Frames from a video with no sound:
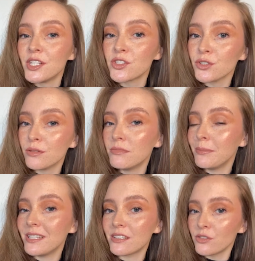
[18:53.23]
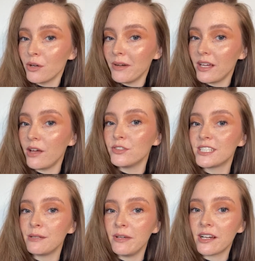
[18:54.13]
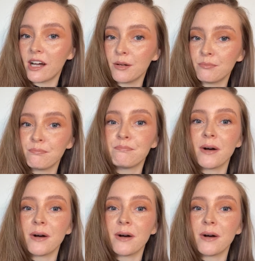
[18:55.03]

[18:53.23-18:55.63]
So maybe this is not my everyday makeup,